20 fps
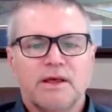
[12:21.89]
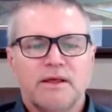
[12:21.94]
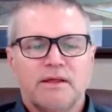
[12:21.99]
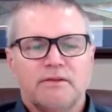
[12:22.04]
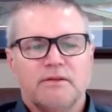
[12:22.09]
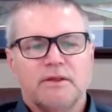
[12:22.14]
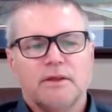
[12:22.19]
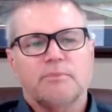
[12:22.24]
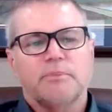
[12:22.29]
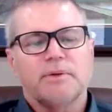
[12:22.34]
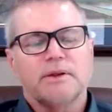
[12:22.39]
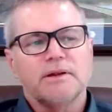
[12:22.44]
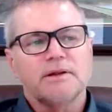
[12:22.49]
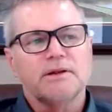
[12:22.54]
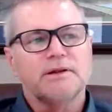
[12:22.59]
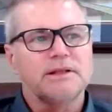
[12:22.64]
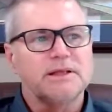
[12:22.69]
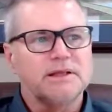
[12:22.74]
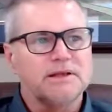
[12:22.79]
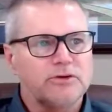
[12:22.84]
the
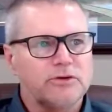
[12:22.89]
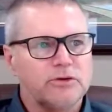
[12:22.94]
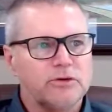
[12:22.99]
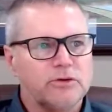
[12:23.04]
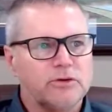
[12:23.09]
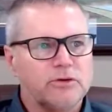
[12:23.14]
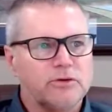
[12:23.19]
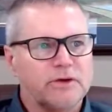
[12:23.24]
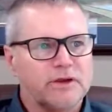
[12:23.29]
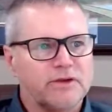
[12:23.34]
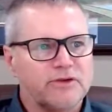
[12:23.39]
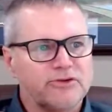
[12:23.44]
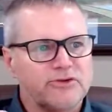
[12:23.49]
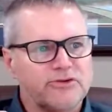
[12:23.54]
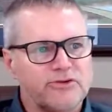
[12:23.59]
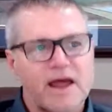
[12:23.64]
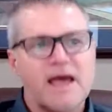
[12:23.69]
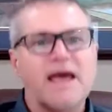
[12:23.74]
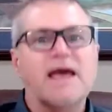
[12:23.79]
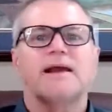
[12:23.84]
ability to
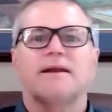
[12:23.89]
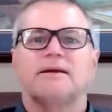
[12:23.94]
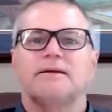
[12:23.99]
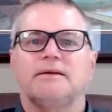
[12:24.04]
extract